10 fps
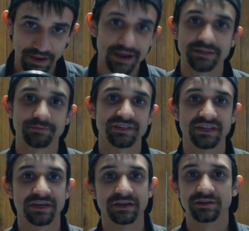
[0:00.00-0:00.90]
past
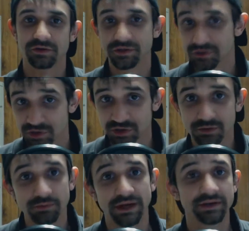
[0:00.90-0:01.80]
mistakes on
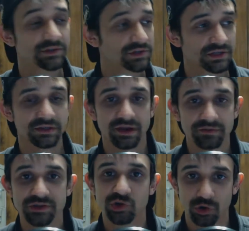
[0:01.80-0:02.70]
YouTube and just in life
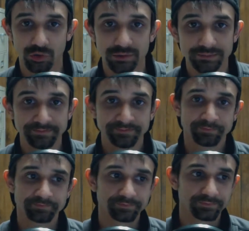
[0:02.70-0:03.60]
in general,
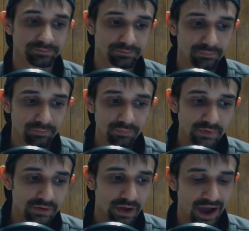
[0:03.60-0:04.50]

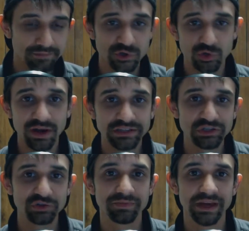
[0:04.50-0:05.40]
I'm trying
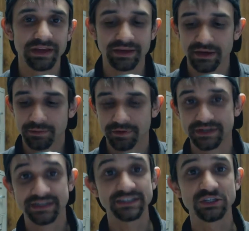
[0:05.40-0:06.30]
to make
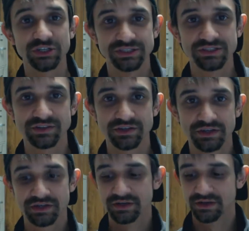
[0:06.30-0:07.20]
predictions
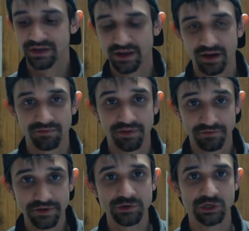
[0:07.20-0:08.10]
of the
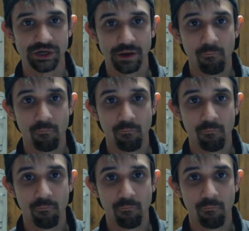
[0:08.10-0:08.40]
future.